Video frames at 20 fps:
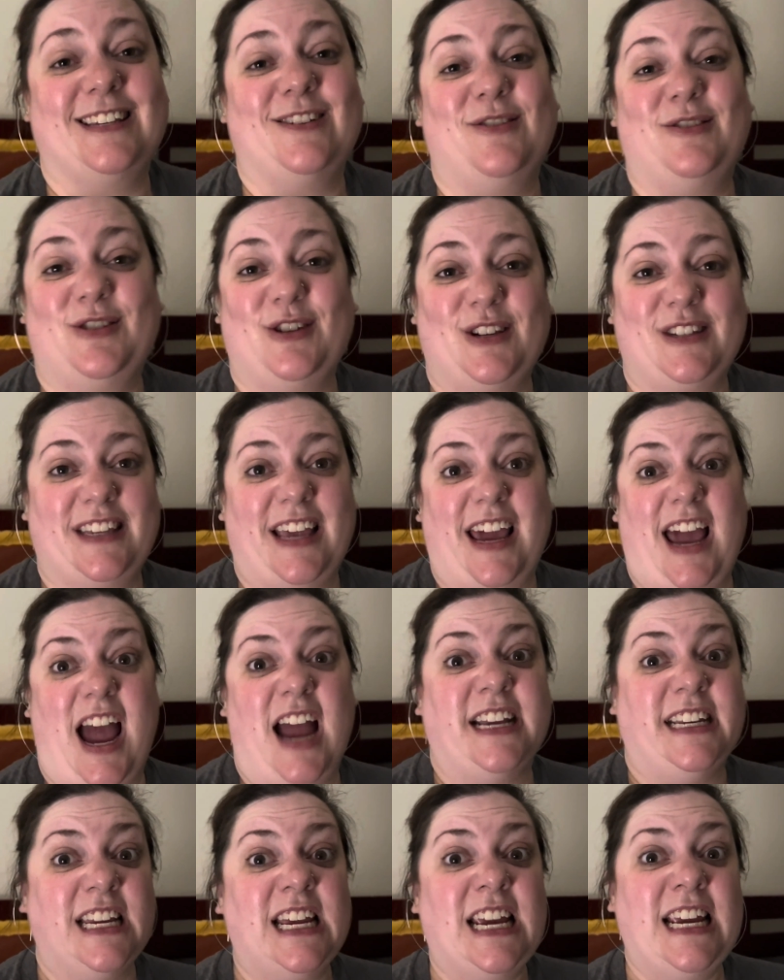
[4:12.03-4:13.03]
I was just like,
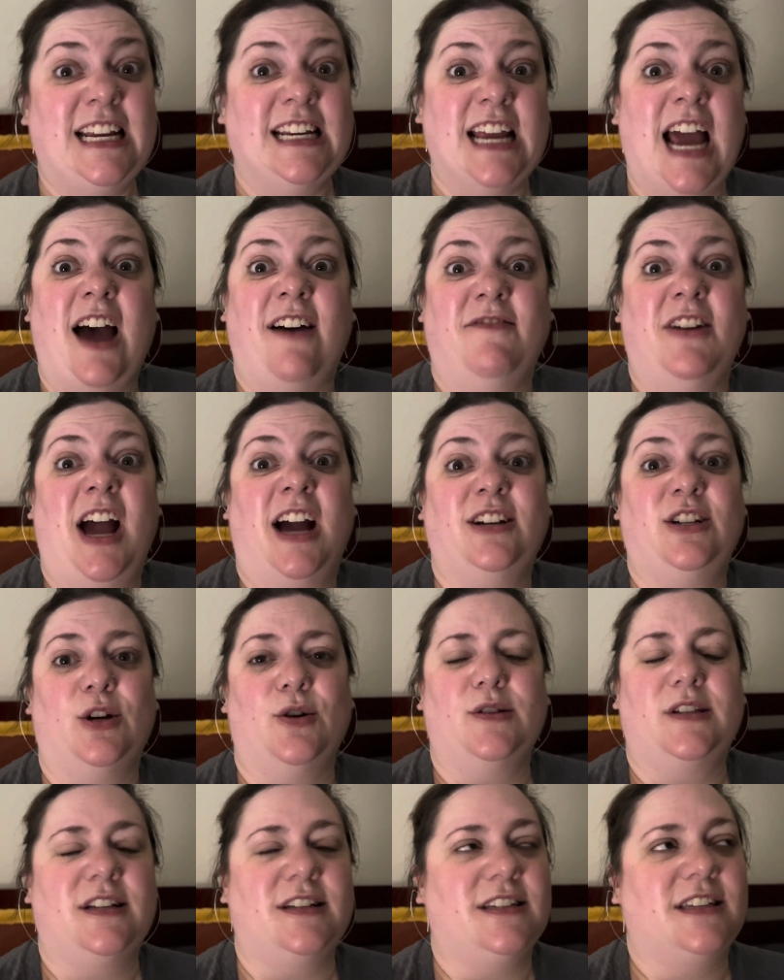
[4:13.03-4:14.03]
I need to have
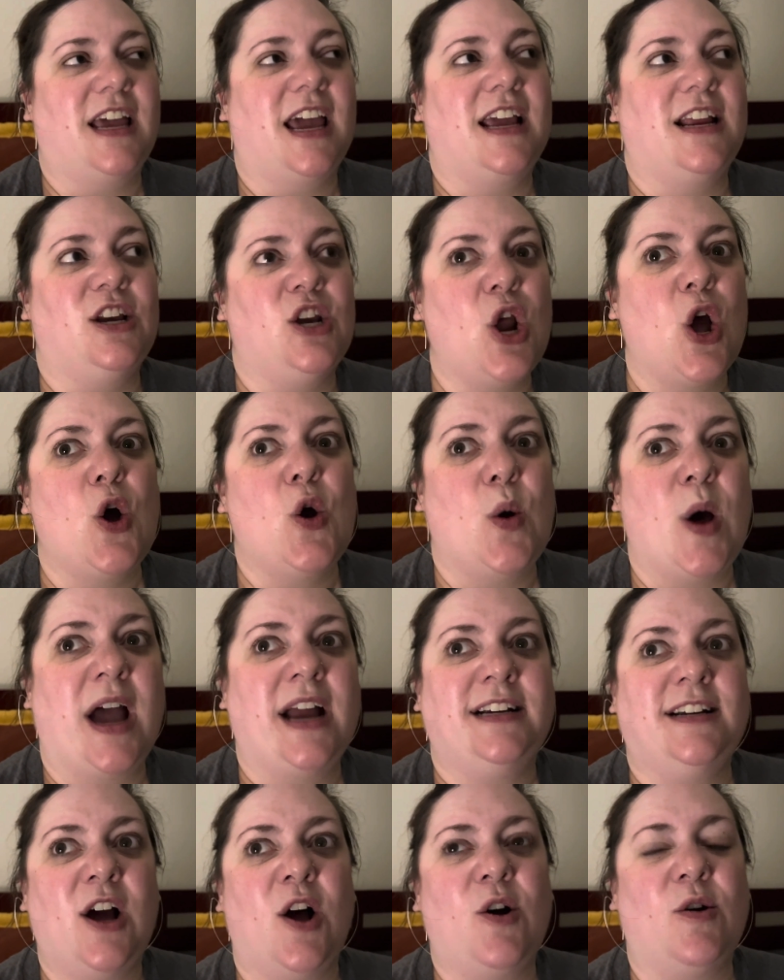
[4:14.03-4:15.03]
nachos, and it's like, no,
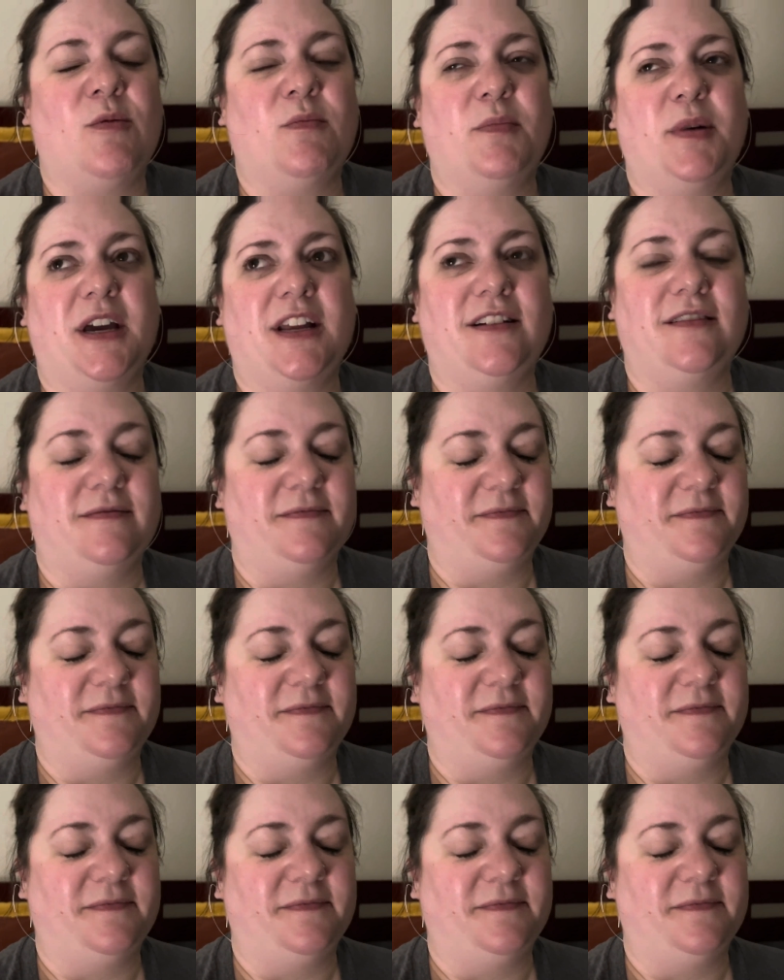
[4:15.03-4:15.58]
I don't, but